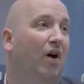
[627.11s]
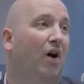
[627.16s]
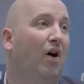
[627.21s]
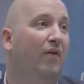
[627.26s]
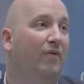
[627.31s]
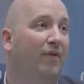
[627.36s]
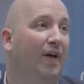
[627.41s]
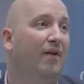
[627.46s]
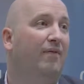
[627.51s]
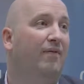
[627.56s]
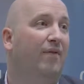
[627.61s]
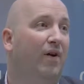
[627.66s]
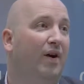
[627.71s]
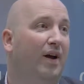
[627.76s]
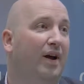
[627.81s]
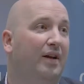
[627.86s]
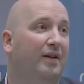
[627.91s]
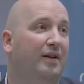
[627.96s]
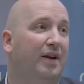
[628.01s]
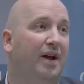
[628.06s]
of that
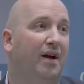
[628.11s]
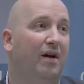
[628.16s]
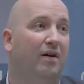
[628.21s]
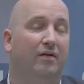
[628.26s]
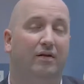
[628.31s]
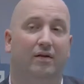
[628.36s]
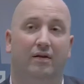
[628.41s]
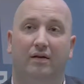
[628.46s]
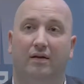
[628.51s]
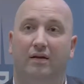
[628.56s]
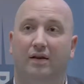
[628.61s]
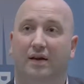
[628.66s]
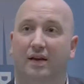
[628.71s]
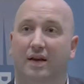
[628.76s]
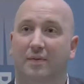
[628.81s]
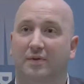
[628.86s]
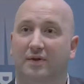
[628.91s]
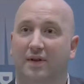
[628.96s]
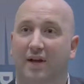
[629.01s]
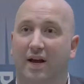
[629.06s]
fire down in
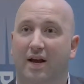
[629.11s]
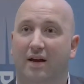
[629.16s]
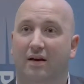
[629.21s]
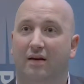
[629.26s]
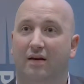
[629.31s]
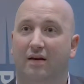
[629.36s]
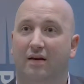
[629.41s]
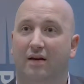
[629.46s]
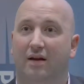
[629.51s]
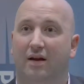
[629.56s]
Gippsland,